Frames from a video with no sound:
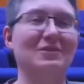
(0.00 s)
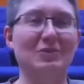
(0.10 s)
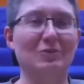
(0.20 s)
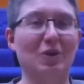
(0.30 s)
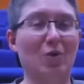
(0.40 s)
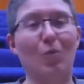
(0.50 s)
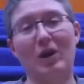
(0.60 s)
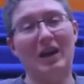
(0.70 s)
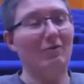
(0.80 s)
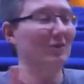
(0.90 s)
to know
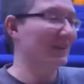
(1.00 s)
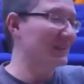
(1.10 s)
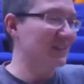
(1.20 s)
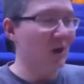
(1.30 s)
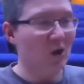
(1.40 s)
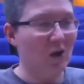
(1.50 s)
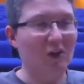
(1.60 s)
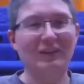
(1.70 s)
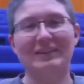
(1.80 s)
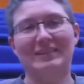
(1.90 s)
what everything's called.